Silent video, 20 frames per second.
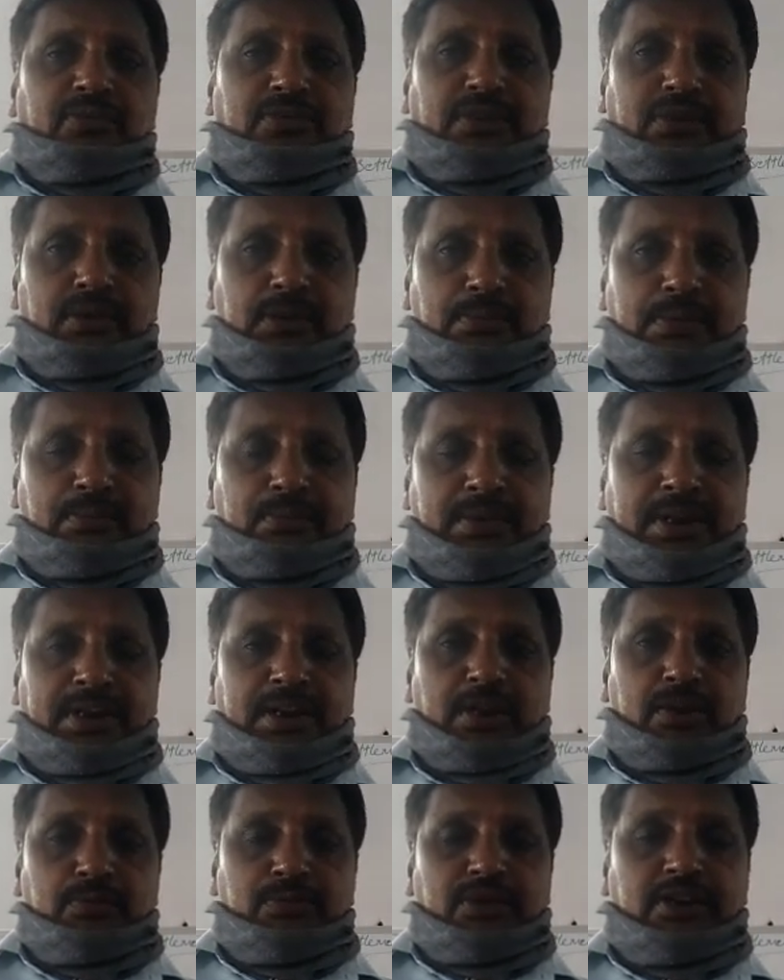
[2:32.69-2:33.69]
We will be
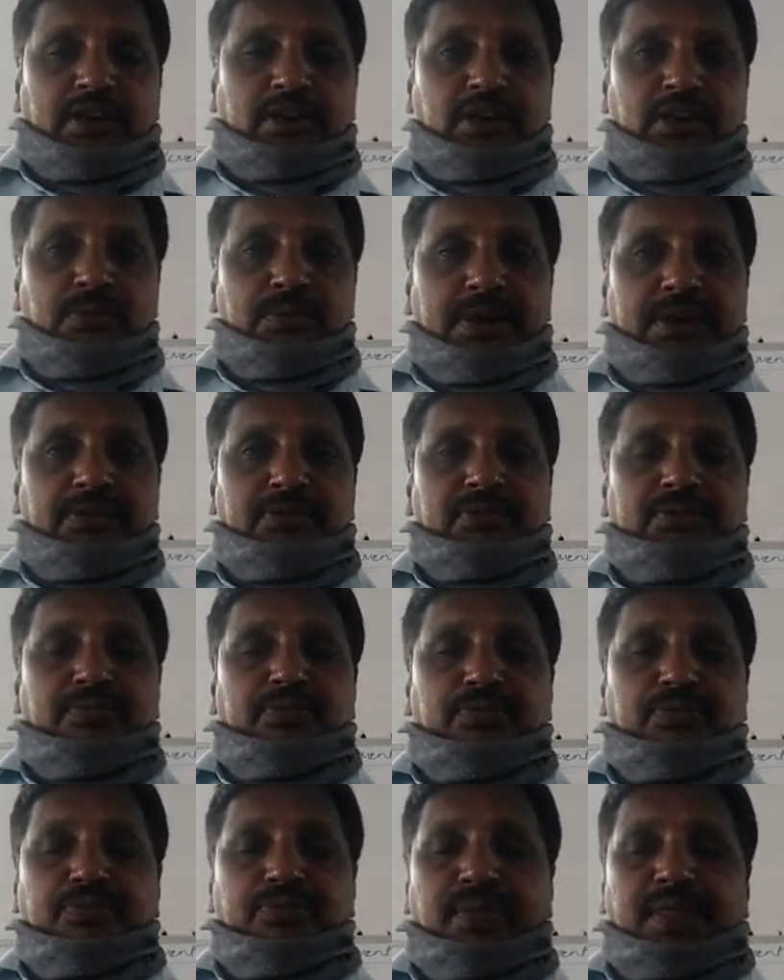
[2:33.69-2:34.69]
making settlement
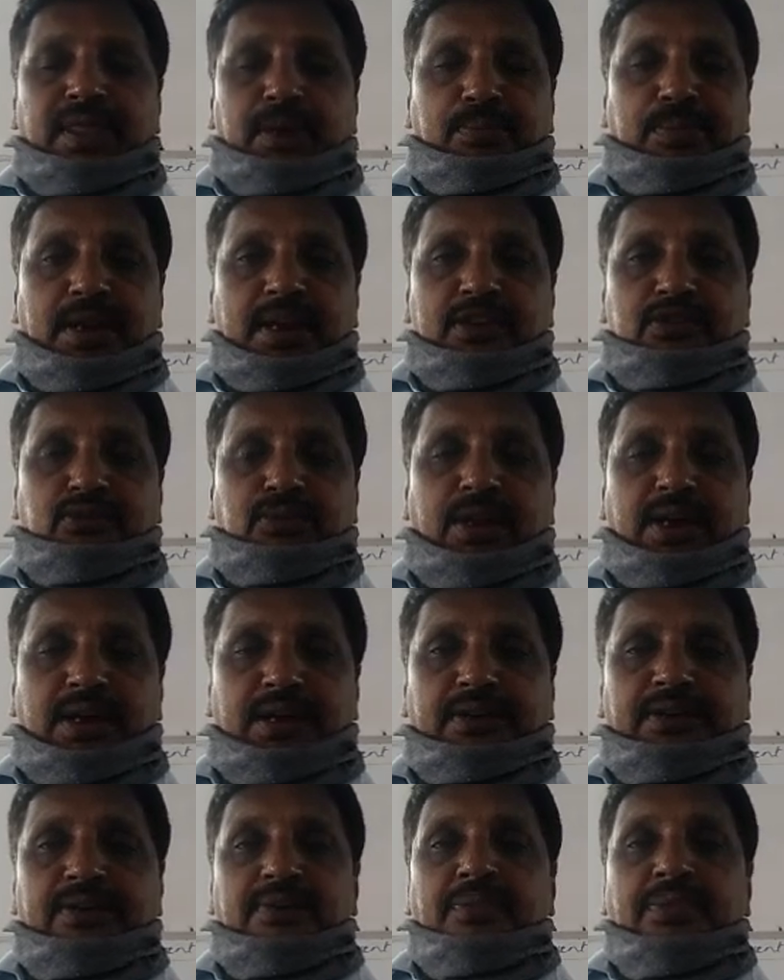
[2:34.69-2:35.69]
in the place
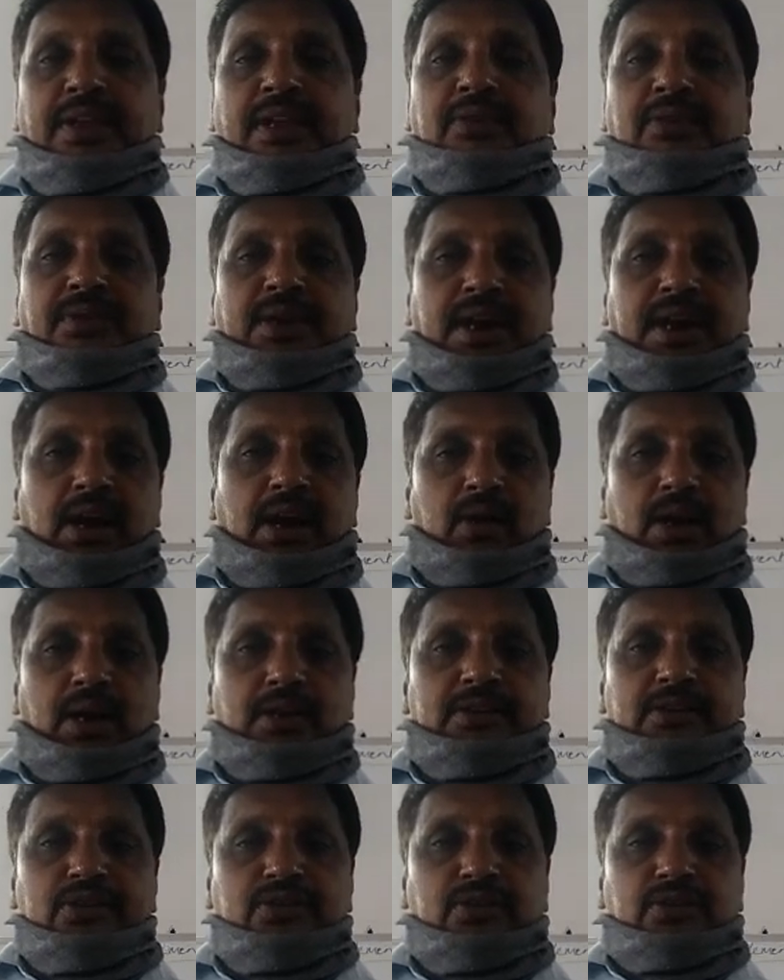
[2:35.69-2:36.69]
where we have
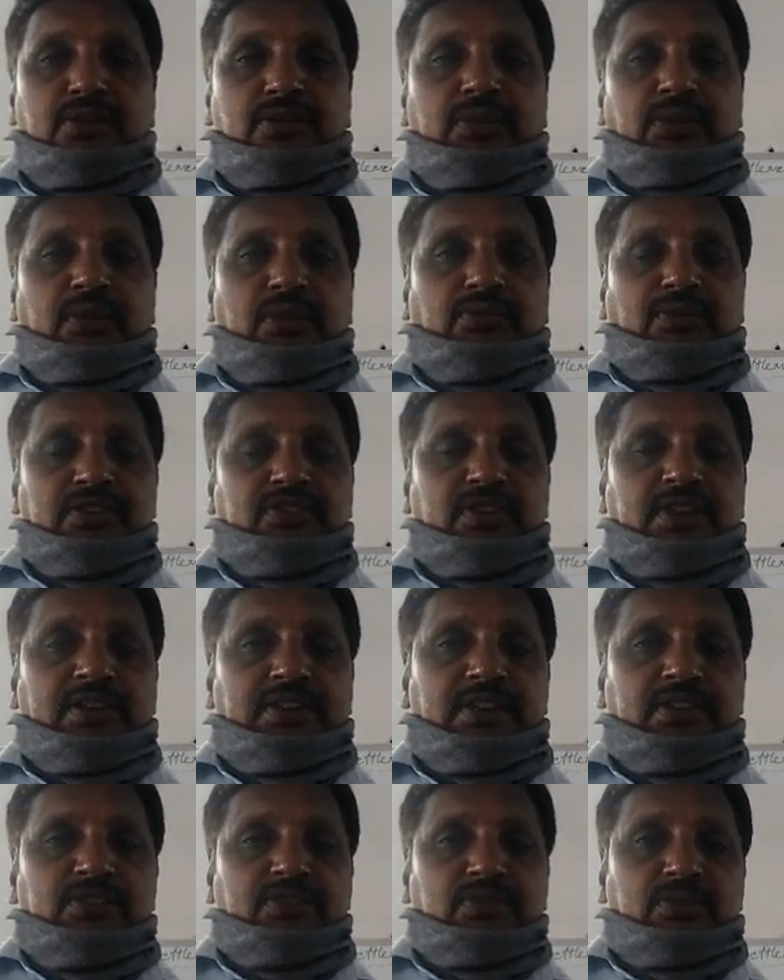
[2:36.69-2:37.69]
all these
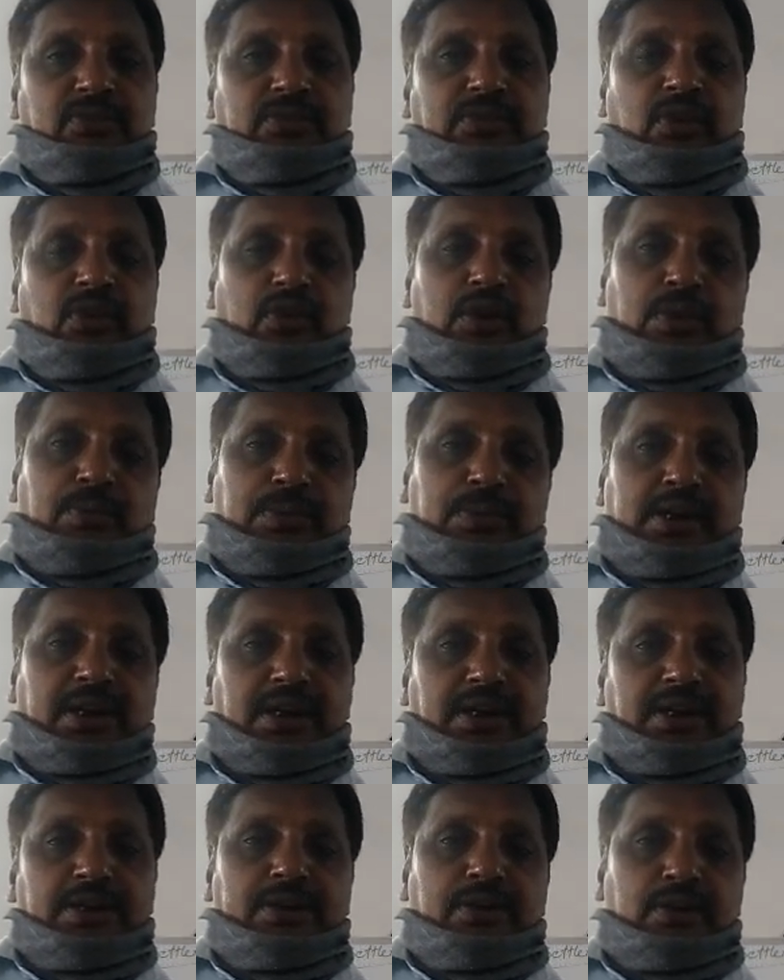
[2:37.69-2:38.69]
facilities developed or
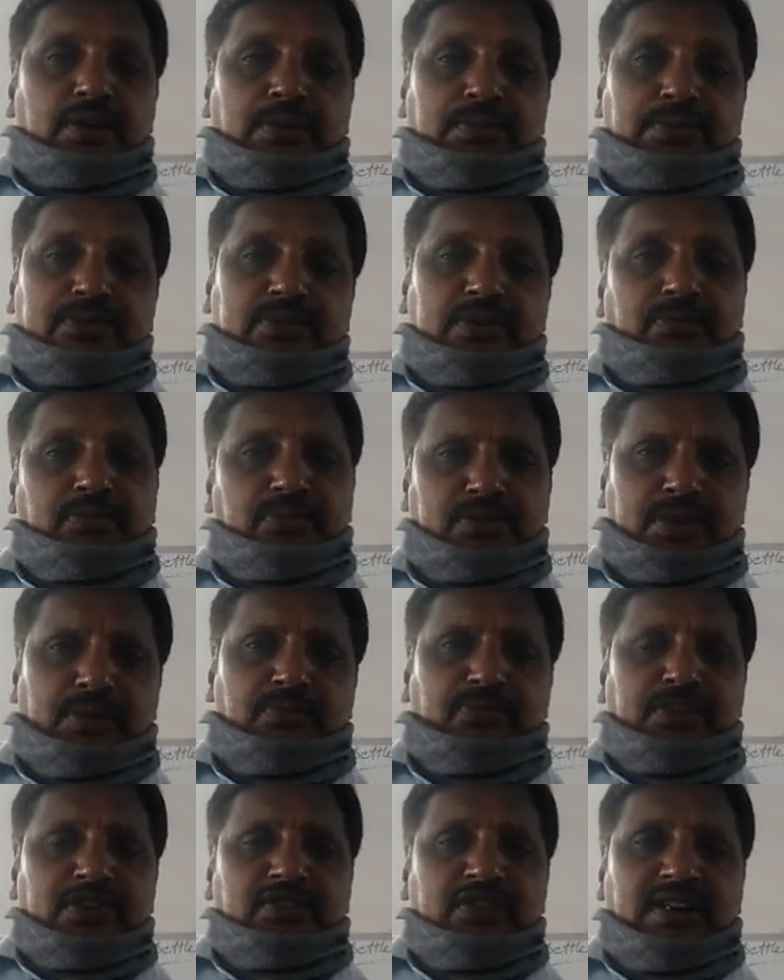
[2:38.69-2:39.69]
underdeveloped.
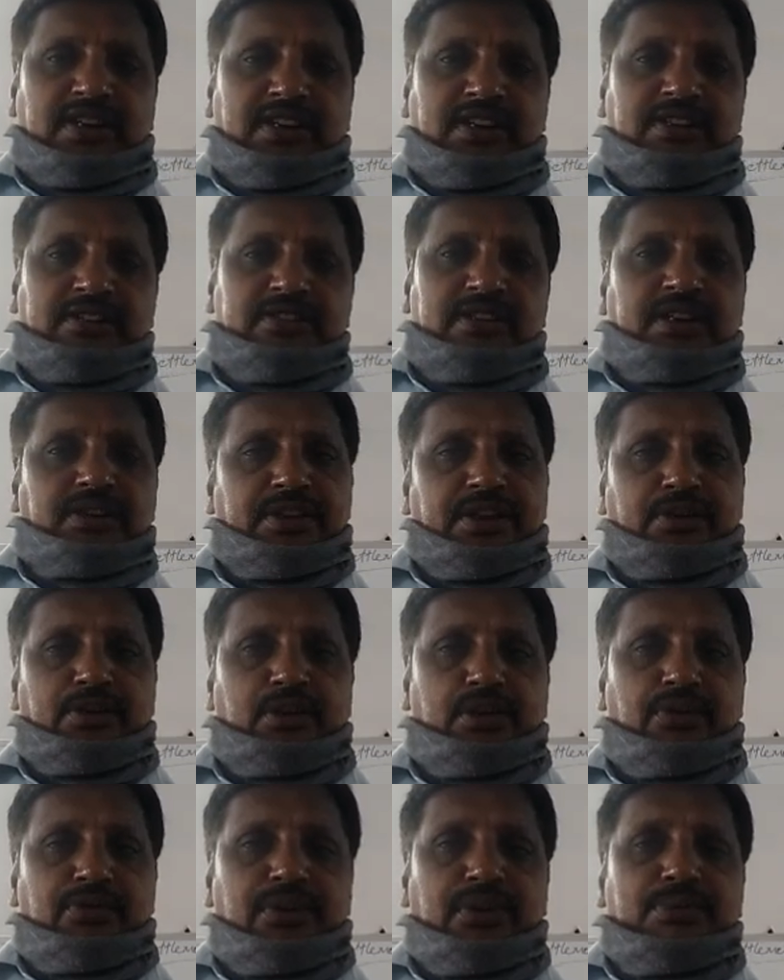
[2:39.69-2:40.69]
Some facilities there, then
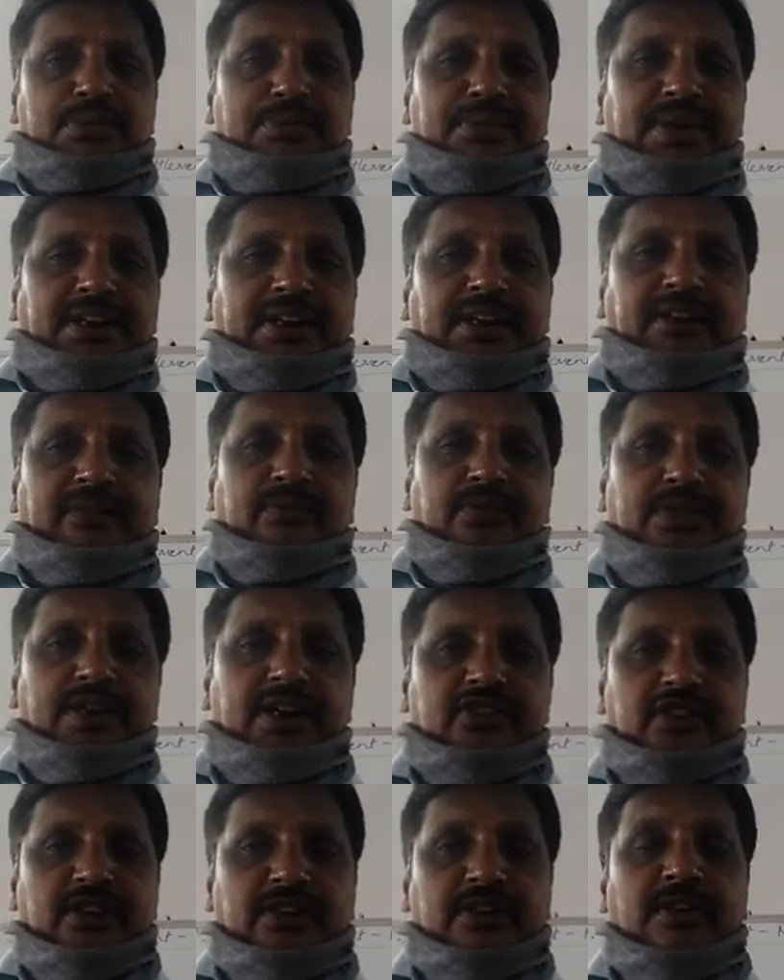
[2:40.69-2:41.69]
only we will be making.
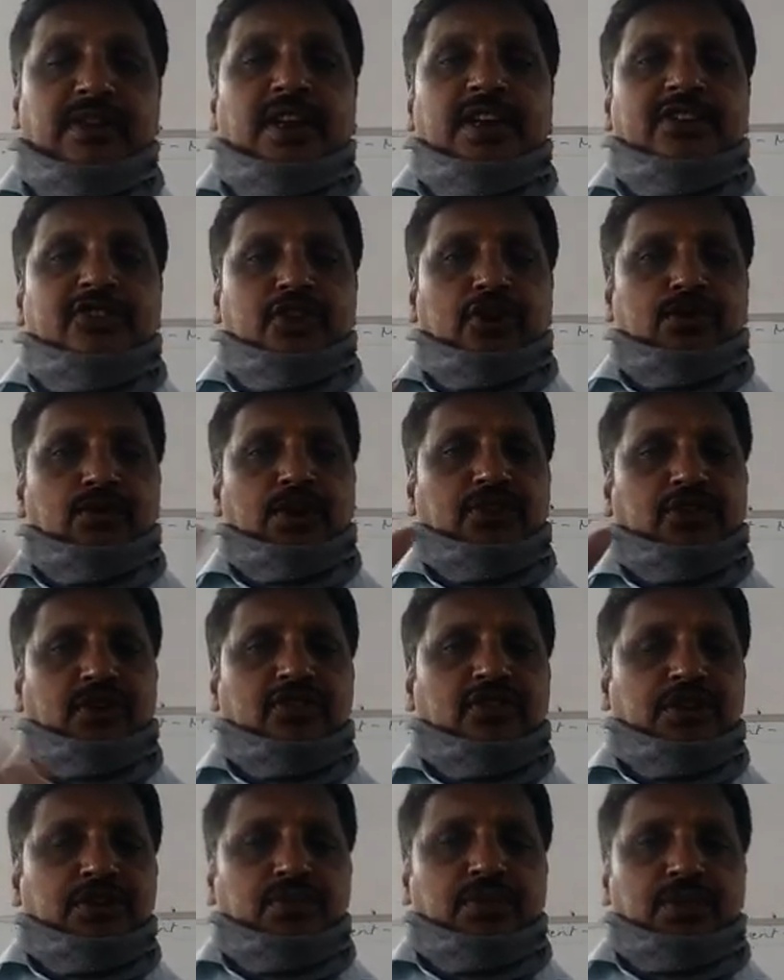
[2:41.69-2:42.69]
That's it.
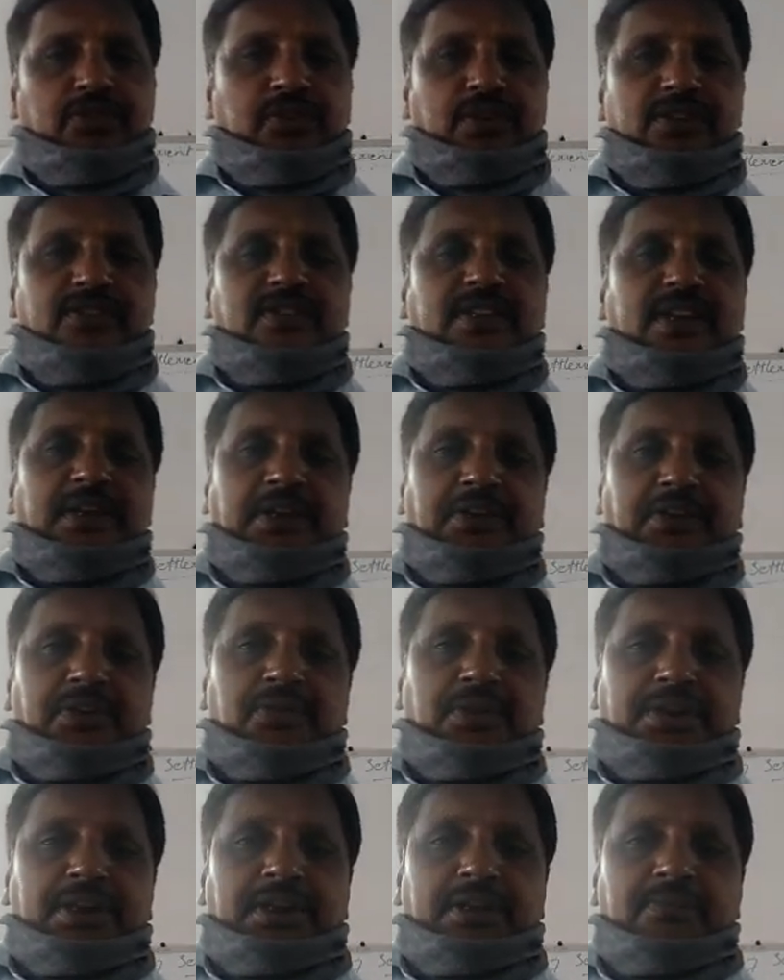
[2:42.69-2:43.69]
Situation. Situation is
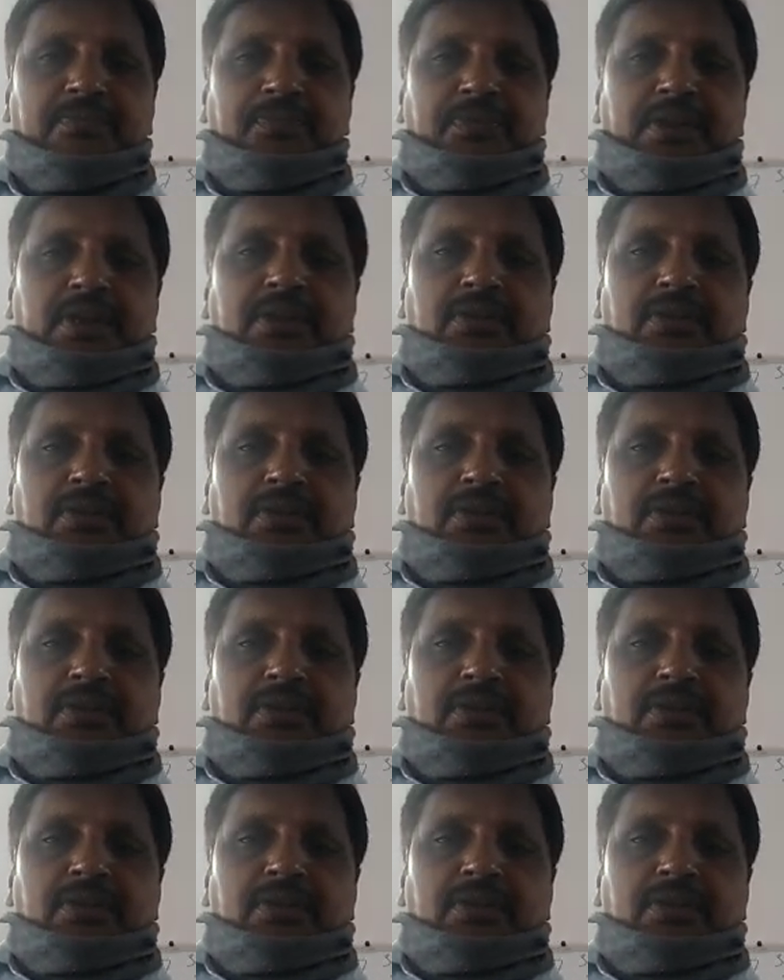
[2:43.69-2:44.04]
connectivity.